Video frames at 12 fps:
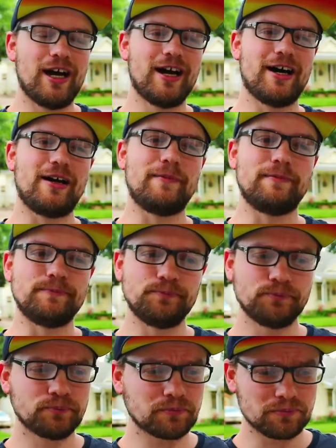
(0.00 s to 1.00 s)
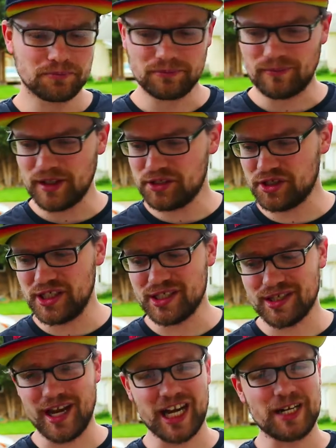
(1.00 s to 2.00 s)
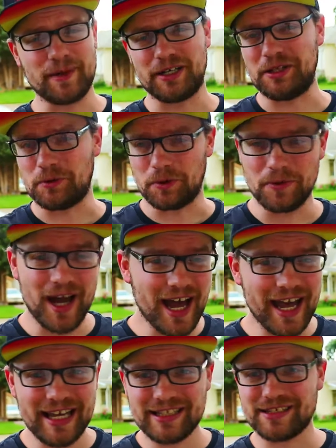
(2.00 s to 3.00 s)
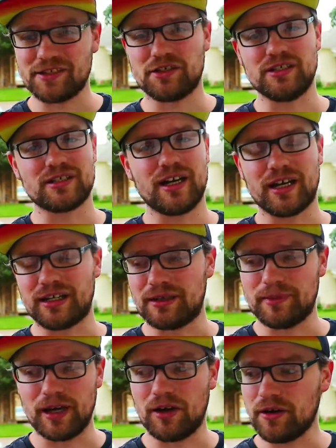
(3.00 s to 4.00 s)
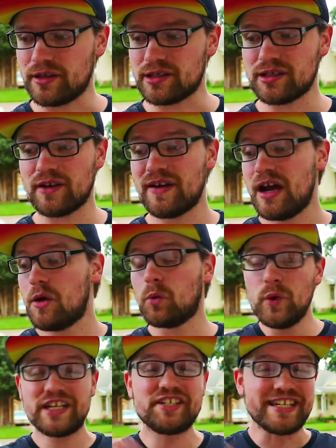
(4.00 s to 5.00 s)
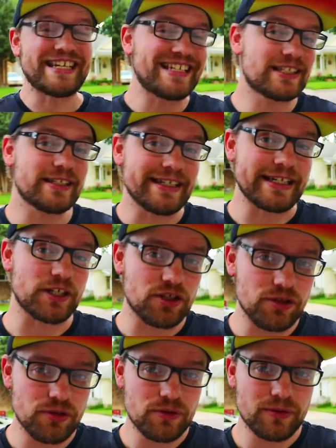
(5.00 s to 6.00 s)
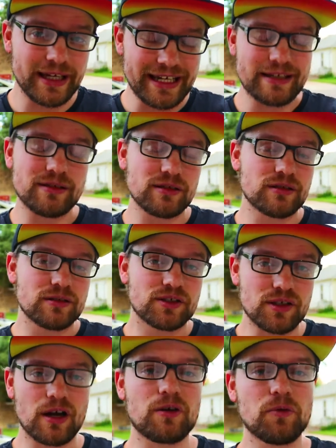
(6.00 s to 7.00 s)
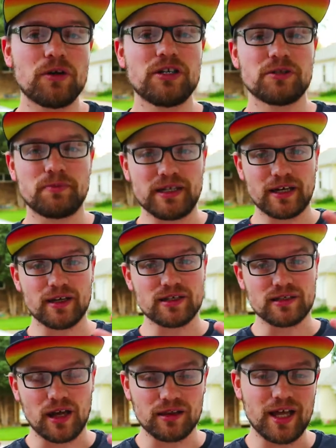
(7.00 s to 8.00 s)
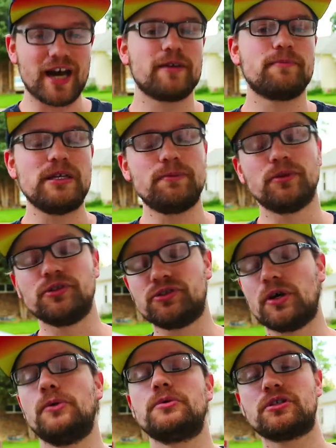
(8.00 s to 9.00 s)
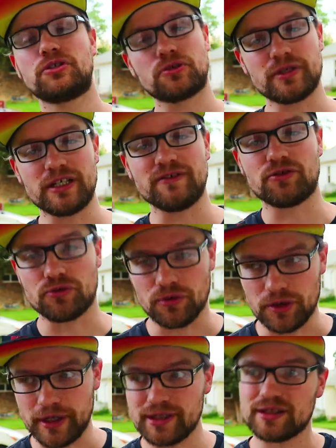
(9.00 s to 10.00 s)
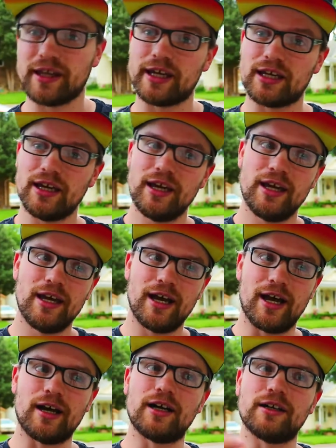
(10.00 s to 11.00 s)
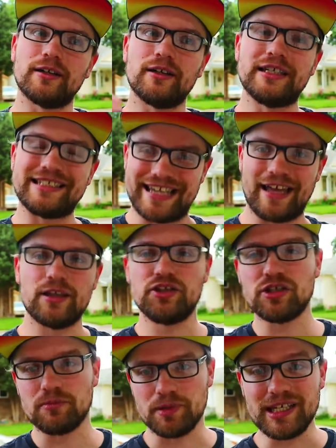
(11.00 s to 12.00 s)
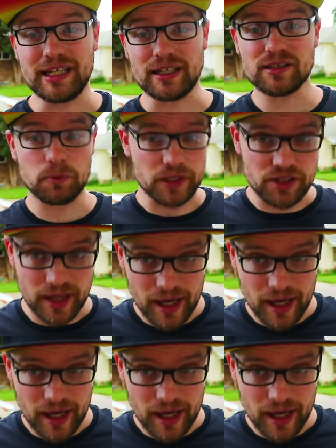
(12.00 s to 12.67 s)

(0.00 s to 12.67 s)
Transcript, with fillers: Um, she's talking about equal rights, and she's talking about all this stuff, which is an issue in Star Wars, because a lot of people don't treat droids like uh, intelligent beings, which